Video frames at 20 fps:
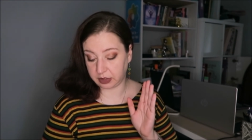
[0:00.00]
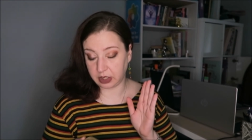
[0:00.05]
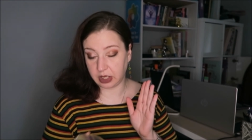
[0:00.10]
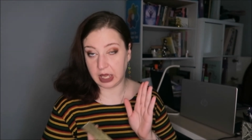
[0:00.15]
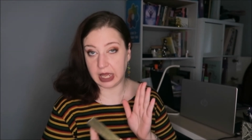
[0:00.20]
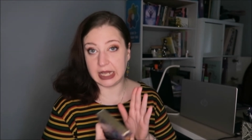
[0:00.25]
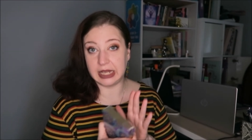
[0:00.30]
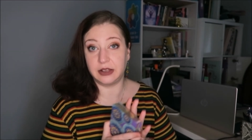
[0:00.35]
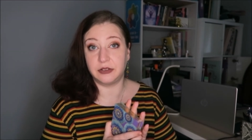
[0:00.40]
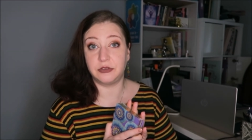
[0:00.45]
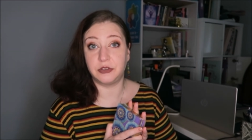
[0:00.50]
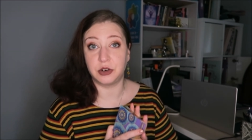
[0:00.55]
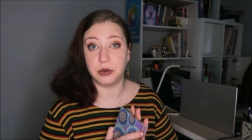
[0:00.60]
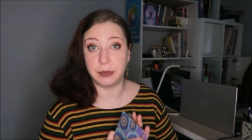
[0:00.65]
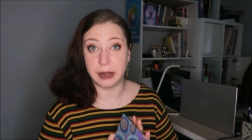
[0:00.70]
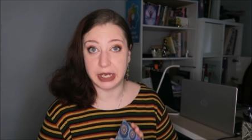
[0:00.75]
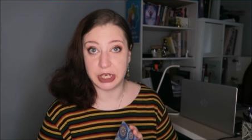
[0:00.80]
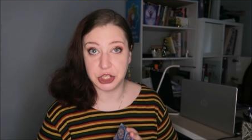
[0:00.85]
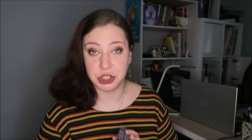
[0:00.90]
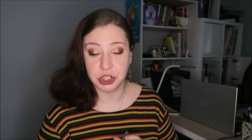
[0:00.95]

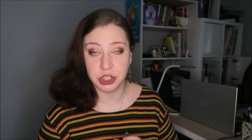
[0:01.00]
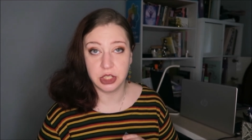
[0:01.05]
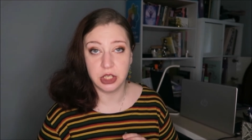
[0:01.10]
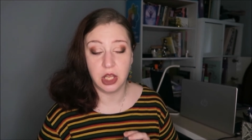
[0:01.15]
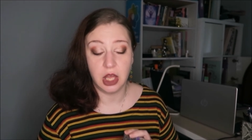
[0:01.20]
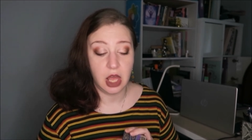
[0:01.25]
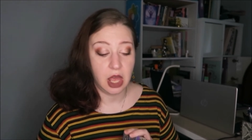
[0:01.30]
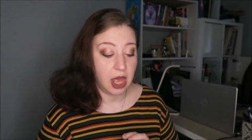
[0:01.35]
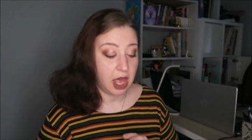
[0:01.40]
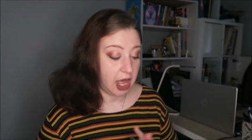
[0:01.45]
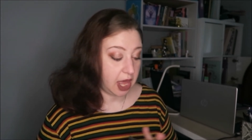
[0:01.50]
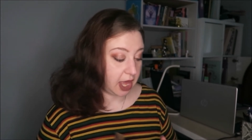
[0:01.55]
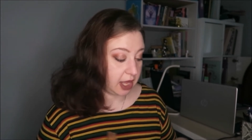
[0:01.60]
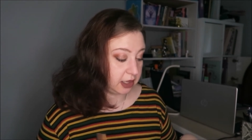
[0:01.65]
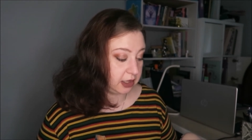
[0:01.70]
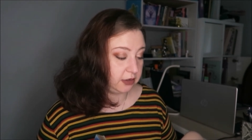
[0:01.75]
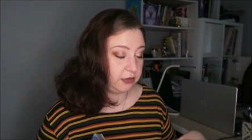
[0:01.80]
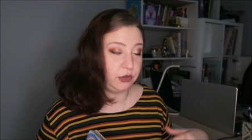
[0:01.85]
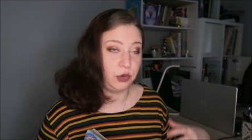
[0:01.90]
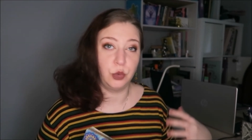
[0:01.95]
affirmation.
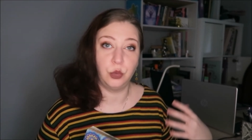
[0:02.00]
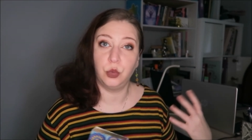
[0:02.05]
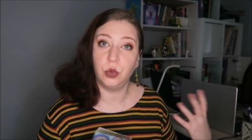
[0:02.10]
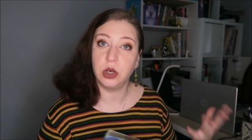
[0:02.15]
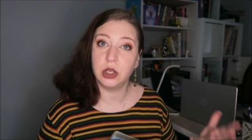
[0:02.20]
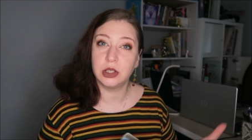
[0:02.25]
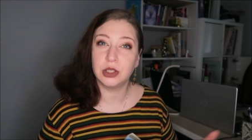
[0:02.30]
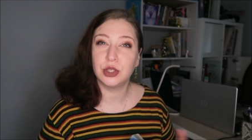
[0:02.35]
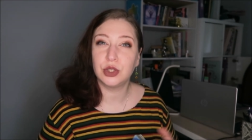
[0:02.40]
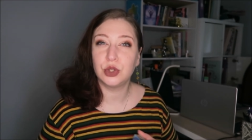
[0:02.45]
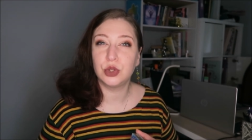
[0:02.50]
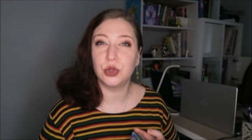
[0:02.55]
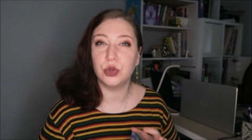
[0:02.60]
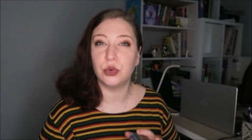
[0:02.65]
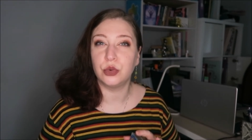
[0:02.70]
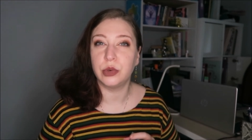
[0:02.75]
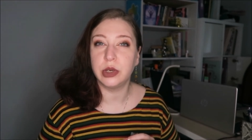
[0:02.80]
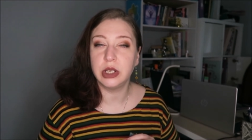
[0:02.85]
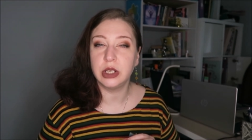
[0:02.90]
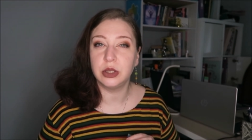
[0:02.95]
And if you want to
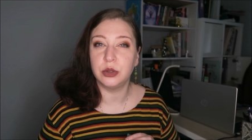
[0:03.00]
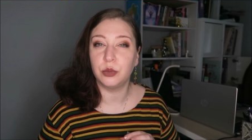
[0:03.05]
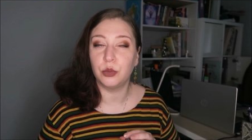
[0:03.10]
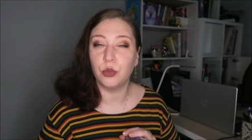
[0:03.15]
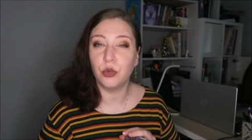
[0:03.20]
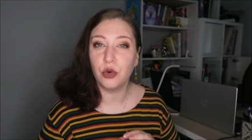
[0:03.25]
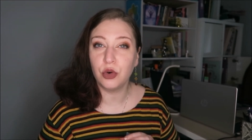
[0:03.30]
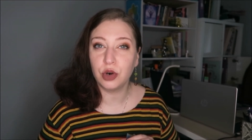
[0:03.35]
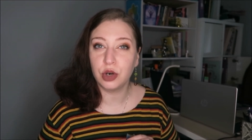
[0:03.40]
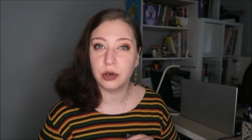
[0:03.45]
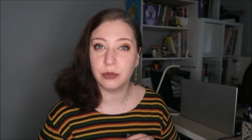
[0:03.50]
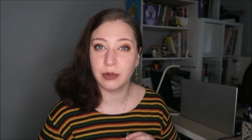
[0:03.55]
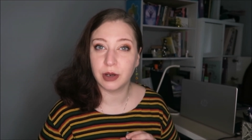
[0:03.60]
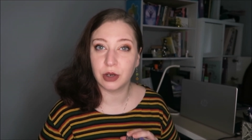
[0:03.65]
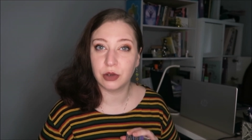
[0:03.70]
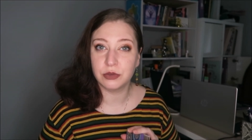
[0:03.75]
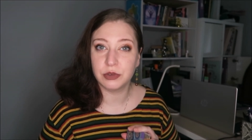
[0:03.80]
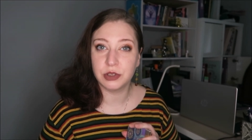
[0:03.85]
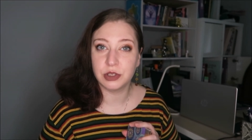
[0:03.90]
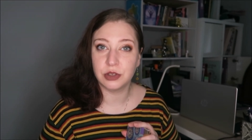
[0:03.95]
read more
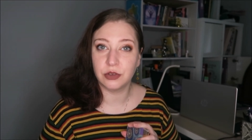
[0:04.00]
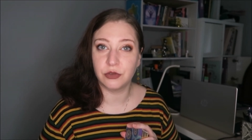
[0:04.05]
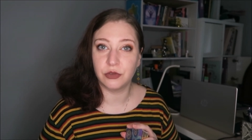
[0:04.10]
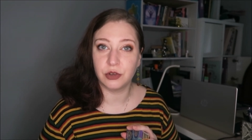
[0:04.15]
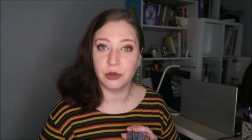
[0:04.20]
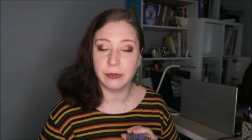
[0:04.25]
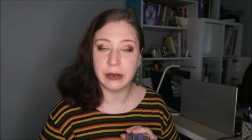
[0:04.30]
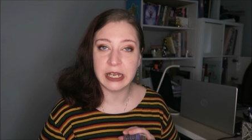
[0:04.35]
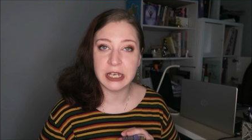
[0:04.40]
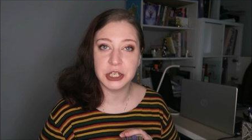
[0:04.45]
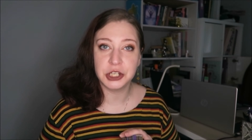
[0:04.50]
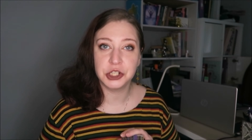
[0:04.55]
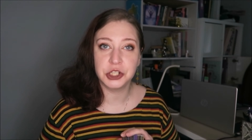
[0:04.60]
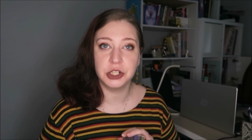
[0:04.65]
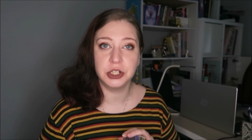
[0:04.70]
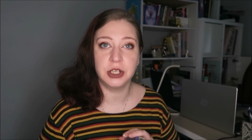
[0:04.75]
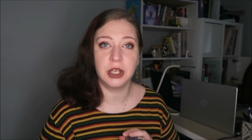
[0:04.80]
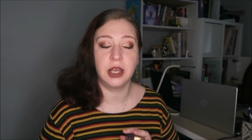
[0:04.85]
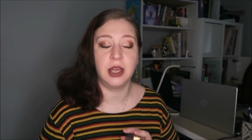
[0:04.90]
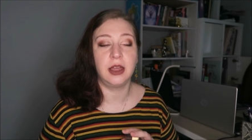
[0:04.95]
about this
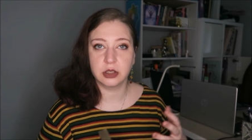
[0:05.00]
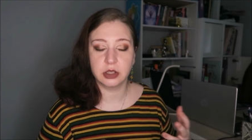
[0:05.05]
affirmation